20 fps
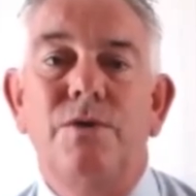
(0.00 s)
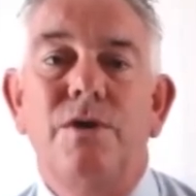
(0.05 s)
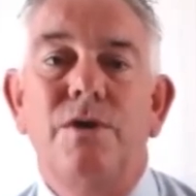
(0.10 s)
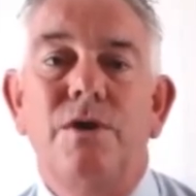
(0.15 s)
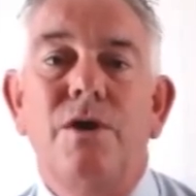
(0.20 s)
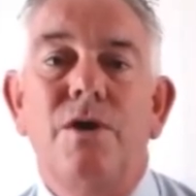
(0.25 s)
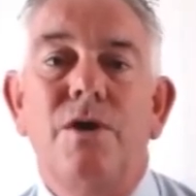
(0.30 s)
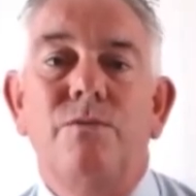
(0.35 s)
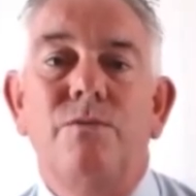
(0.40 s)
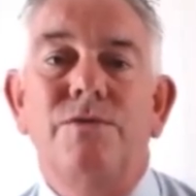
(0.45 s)

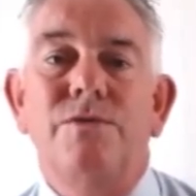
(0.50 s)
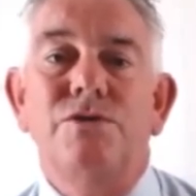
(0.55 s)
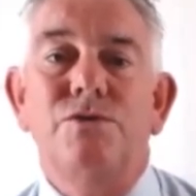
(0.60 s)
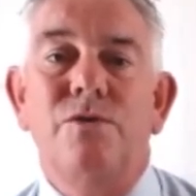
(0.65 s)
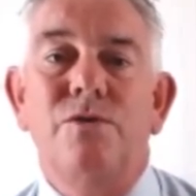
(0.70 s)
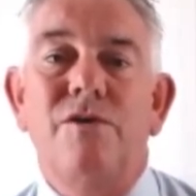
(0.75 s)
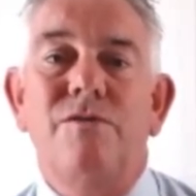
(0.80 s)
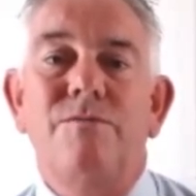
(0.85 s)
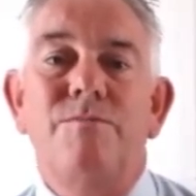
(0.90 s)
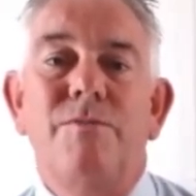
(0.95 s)
Within
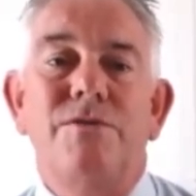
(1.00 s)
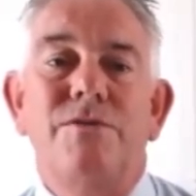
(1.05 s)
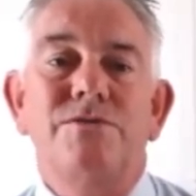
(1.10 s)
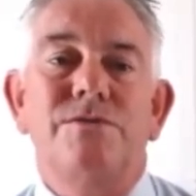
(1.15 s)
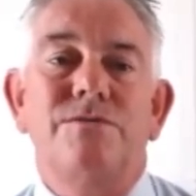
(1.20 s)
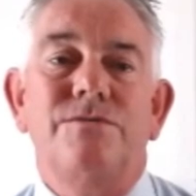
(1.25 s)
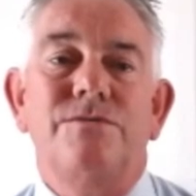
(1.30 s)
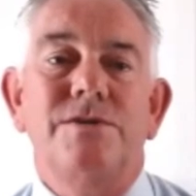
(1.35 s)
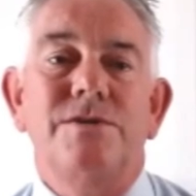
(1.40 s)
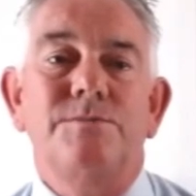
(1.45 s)
12 months of
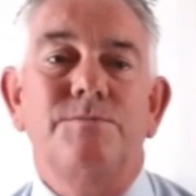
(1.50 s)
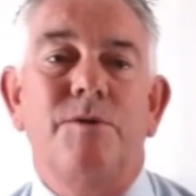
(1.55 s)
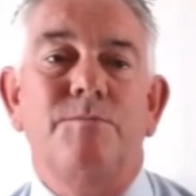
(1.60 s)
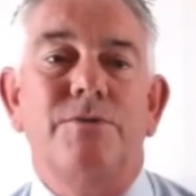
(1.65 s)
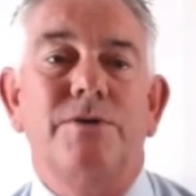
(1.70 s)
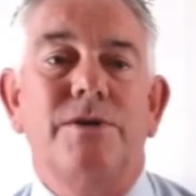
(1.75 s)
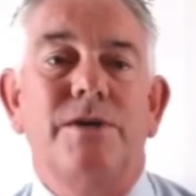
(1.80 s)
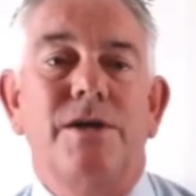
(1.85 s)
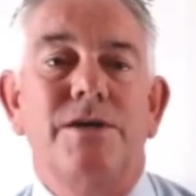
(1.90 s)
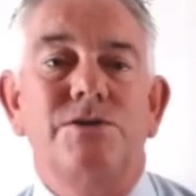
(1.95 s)
this
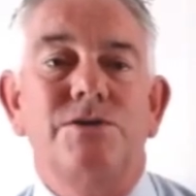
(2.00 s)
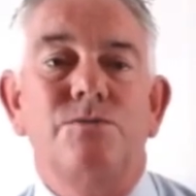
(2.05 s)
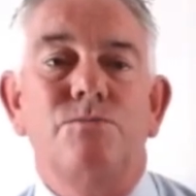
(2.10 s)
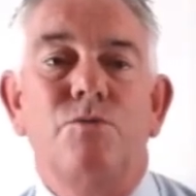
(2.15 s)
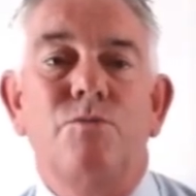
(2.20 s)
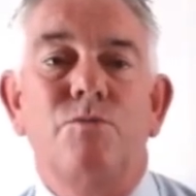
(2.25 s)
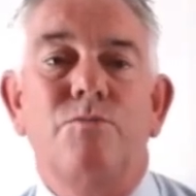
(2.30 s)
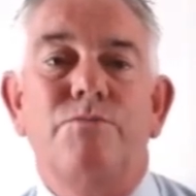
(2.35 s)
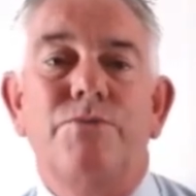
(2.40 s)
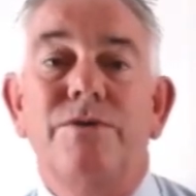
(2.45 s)
publication,
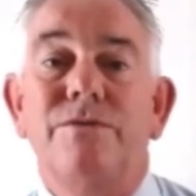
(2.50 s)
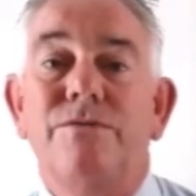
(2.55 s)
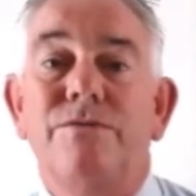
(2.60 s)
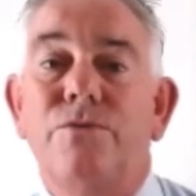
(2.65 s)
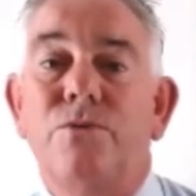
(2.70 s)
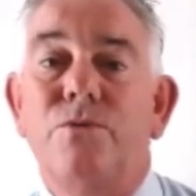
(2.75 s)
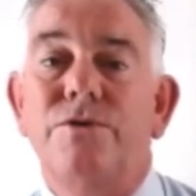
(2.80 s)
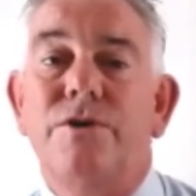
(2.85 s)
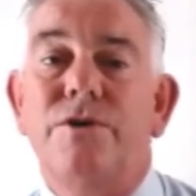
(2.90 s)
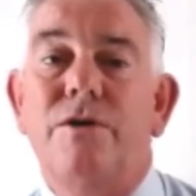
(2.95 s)
we'll bring
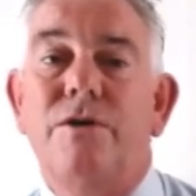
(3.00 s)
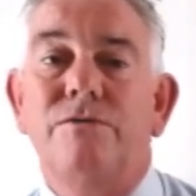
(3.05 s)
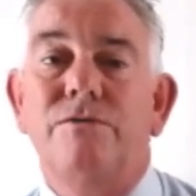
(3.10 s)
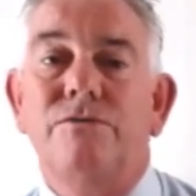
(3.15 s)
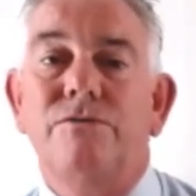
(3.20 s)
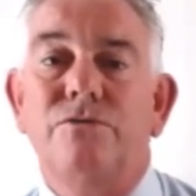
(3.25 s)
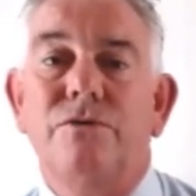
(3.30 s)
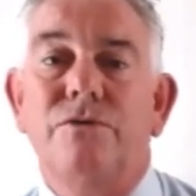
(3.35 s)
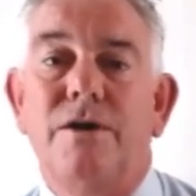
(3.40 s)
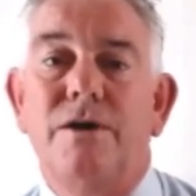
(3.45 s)
forward
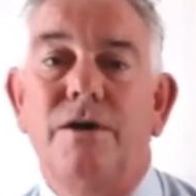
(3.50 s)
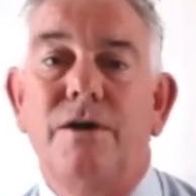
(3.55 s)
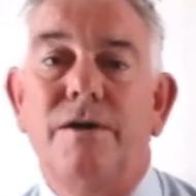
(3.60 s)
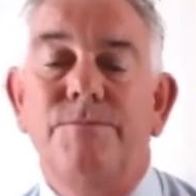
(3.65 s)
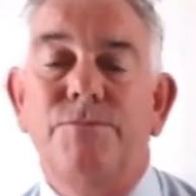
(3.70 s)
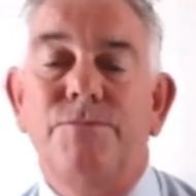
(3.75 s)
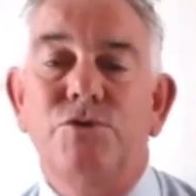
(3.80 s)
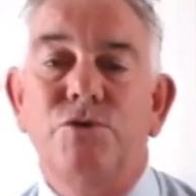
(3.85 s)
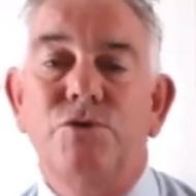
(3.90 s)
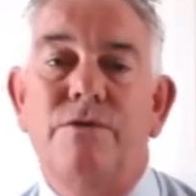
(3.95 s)
to
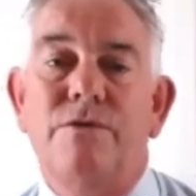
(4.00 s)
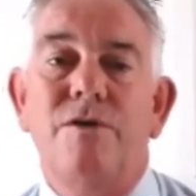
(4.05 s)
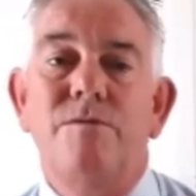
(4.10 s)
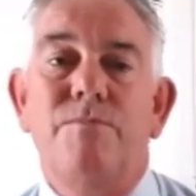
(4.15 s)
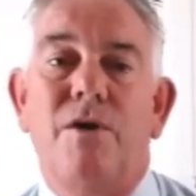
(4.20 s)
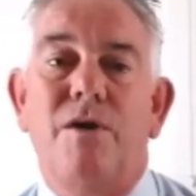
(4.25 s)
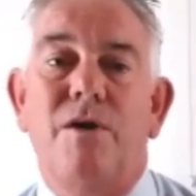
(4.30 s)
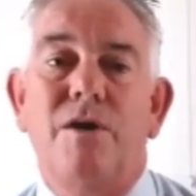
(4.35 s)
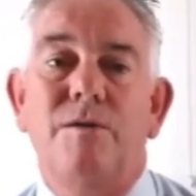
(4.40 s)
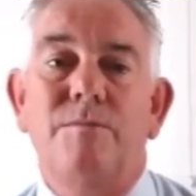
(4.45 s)
our own
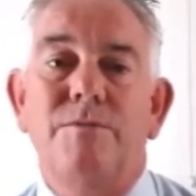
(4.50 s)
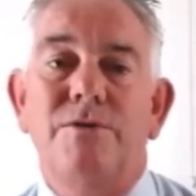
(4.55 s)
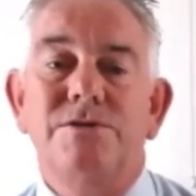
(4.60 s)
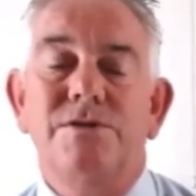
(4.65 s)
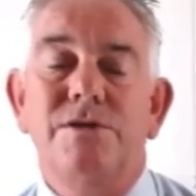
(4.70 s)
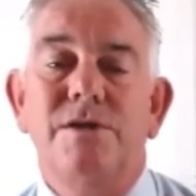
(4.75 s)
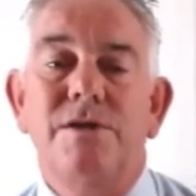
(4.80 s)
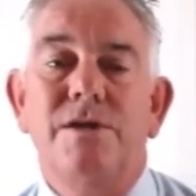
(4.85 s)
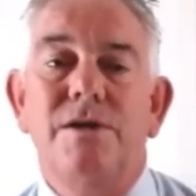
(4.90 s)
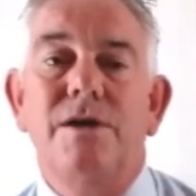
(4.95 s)
parliament
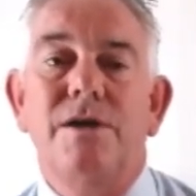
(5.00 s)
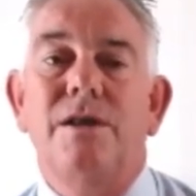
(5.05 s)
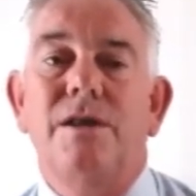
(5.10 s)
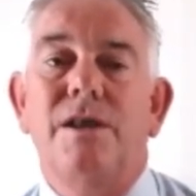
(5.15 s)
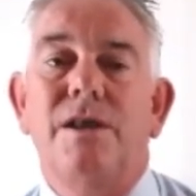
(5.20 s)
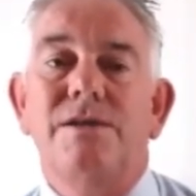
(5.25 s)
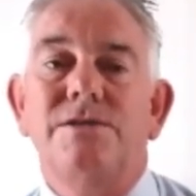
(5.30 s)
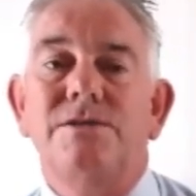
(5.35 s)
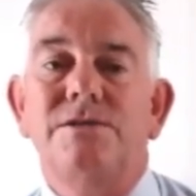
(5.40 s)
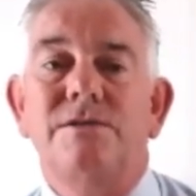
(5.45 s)

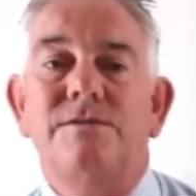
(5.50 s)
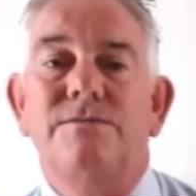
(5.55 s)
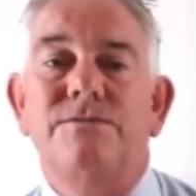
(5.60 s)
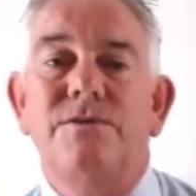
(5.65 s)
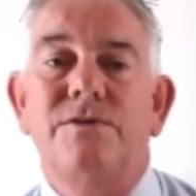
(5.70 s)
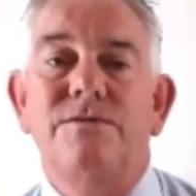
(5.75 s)
legislative